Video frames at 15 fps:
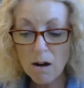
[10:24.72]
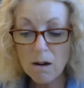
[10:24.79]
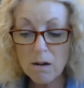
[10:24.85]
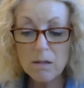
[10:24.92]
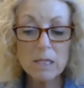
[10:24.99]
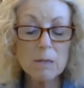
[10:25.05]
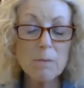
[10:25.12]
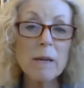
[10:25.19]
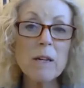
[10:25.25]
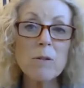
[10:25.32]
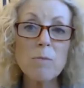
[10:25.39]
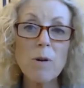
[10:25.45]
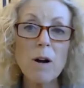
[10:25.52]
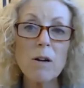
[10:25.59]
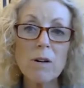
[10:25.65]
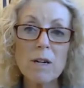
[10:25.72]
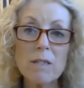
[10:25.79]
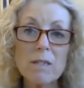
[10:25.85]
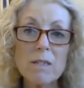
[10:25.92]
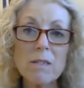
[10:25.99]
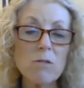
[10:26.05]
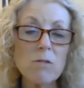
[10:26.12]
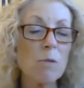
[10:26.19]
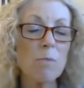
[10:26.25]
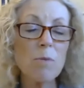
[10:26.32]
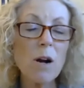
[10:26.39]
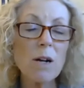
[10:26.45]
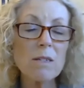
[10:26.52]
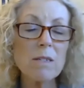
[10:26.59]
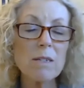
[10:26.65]
Speaking of processes,
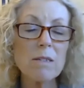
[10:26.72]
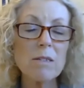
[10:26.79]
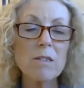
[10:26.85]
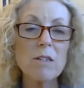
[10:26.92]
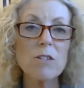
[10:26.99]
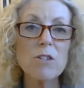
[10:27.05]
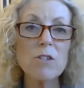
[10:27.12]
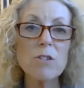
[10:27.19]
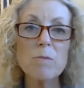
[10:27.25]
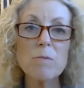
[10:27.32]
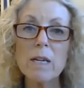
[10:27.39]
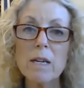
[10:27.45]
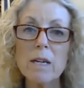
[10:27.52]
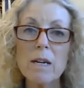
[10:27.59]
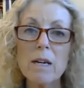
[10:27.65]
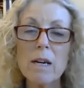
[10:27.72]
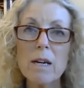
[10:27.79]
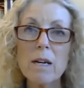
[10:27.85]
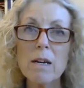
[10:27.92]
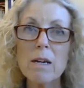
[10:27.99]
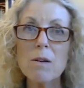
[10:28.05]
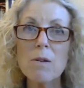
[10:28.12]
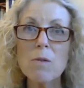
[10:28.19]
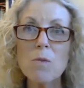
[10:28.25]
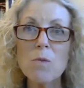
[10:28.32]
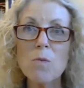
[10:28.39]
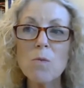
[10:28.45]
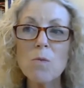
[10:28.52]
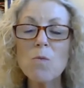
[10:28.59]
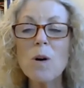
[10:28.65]
excuse me,
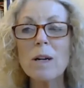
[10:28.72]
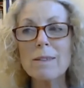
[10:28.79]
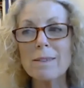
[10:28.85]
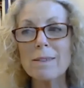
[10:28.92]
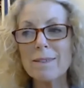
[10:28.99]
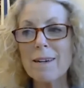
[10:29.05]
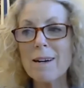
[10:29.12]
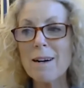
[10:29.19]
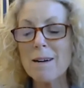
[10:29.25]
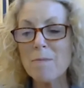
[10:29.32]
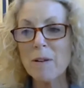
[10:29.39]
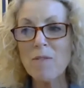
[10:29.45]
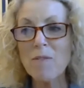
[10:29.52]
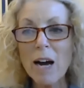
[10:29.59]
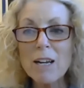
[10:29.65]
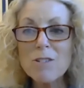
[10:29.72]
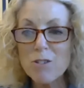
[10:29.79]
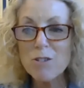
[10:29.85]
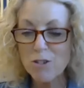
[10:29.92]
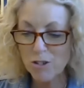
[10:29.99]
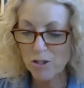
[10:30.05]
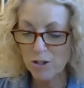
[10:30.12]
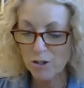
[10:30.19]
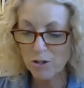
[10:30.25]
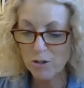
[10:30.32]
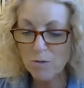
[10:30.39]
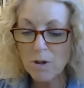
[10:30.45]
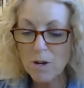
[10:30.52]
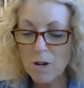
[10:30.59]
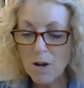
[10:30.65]
what advisors
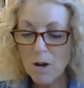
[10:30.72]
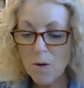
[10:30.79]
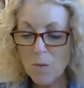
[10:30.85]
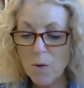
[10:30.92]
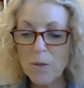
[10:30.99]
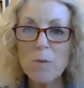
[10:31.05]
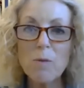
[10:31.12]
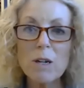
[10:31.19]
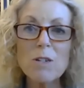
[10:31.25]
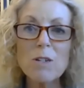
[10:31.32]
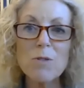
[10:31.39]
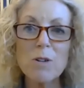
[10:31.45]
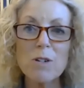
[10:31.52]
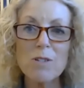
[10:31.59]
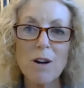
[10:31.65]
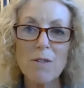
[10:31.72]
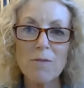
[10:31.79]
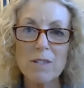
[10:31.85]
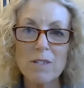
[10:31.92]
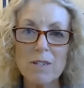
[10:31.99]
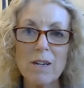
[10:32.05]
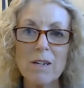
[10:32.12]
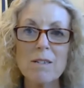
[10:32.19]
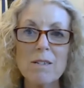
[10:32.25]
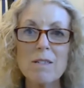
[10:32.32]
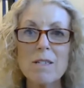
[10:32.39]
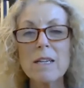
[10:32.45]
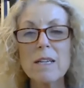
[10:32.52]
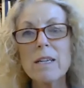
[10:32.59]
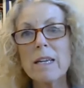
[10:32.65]
do, what the registrar's office
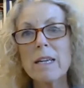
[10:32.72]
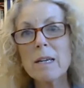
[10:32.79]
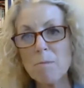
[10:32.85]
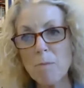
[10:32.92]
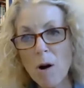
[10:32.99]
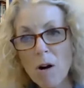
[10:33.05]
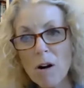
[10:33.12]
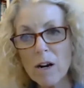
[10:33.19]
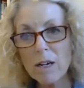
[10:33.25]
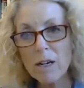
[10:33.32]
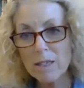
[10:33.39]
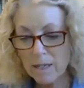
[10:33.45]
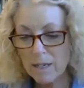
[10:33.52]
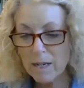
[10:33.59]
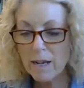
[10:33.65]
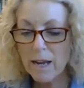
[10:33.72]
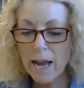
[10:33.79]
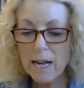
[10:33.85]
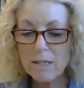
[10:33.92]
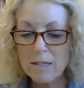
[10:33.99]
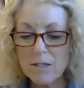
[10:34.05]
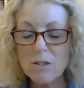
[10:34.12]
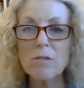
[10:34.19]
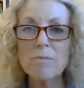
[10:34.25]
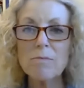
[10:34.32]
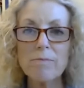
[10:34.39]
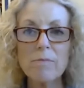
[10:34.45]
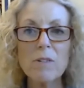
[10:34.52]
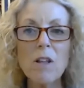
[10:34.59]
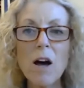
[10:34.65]
does, in part, has a
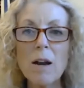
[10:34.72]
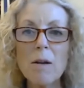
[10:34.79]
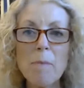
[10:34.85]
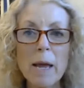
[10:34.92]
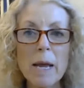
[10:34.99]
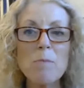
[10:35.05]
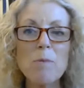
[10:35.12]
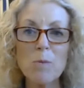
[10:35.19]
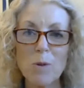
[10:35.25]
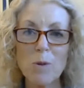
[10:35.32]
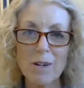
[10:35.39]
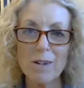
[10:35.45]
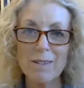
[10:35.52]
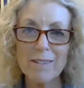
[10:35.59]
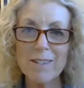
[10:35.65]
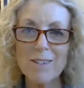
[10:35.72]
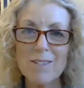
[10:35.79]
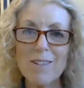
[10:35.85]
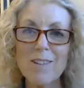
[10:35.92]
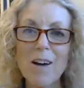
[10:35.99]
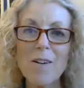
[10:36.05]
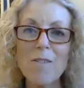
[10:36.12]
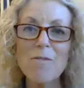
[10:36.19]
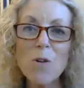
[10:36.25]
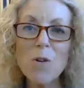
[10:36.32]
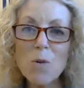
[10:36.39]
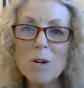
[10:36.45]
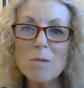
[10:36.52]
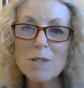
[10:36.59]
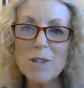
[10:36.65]
lot of paperwork. There's a lot of
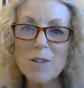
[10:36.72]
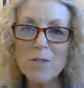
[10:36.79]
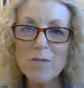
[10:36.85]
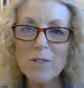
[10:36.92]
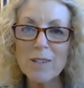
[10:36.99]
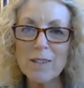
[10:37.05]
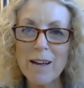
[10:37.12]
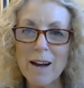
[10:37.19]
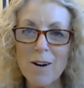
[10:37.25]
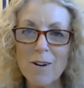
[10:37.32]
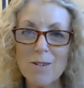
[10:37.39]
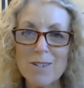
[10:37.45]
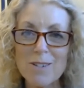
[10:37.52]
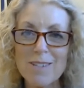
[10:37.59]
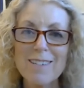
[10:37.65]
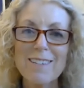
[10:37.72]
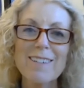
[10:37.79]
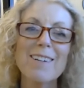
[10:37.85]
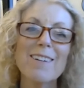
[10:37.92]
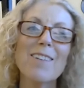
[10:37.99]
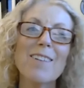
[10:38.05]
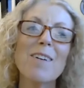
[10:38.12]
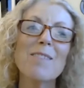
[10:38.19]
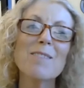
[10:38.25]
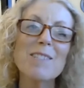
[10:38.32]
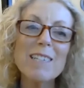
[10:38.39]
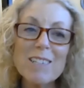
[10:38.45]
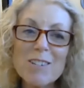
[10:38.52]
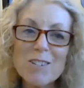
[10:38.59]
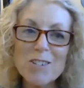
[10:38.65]
forms that you fill out, a lot of
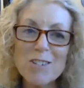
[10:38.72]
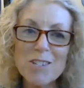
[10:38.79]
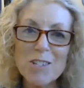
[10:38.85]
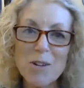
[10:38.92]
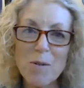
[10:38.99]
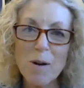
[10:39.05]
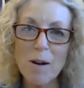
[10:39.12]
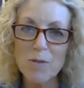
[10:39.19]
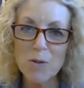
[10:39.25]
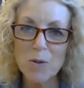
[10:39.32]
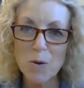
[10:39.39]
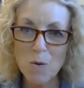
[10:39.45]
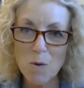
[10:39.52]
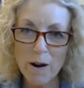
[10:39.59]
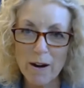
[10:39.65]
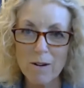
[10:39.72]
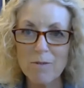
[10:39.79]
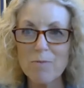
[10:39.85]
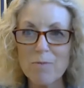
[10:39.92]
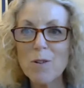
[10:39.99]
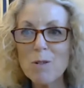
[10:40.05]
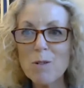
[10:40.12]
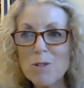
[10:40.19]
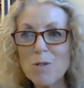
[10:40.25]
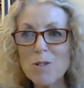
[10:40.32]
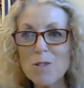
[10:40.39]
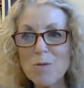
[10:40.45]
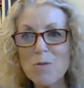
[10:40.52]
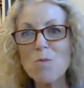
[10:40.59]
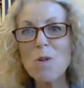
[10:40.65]
signatures you have to acquire, those
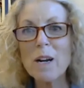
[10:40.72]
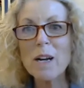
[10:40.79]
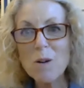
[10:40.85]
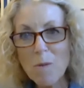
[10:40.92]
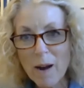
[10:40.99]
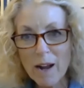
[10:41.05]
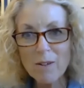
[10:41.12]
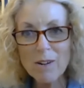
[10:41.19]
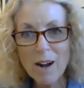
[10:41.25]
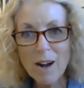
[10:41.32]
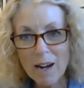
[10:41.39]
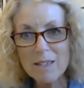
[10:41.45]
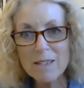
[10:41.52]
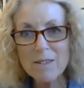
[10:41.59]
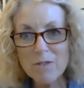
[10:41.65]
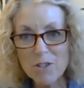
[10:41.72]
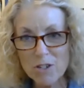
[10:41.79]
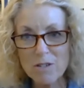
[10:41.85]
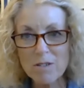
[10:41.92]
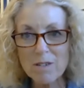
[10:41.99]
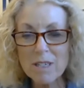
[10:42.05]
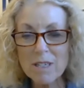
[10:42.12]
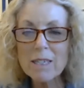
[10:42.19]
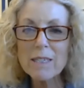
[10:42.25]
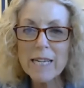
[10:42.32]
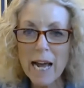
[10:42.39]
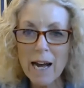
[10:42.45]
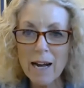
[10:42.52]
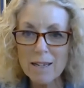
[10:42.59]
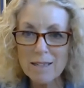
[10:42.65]
sorts of running around kinds of little
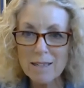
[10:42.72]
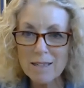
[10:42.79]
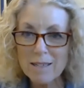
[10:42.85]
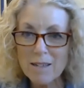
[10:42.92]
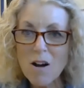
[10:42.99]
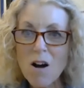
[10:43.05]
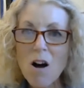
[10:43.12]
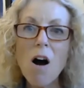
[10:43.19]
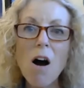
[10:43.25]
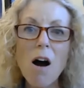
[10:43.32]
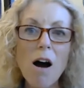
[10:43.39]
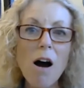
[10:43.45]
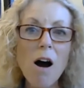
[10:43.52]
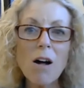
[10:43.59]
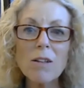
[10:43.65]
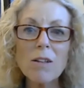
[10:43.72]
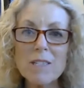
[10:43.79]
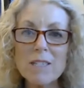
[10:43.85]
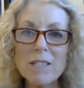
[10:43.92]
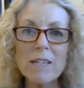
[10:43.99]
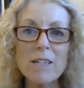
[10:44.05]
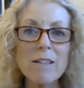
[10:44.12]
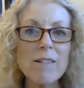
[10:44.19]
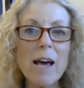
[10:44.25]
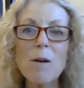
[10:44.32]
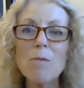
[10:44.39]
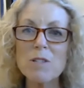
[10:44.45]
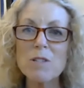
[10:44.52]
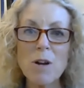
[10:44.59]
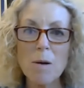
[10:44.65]
tasks. All of a sudden,
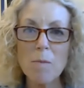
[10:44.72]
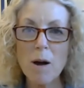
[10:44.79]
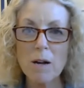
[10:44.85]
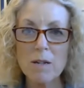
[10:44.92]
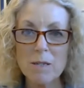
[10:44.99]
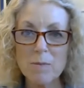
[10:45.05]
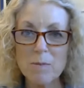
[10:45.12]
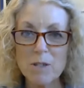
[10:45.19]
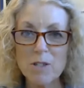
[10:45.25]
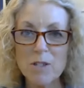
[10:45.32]
that was not possible.